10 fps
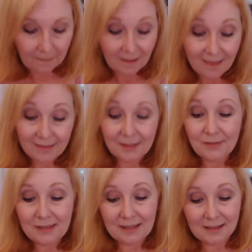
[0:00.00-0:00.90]
Then
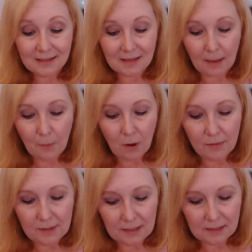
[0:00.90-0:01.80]
this, I bought
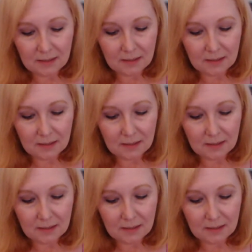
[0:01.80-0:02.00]
this.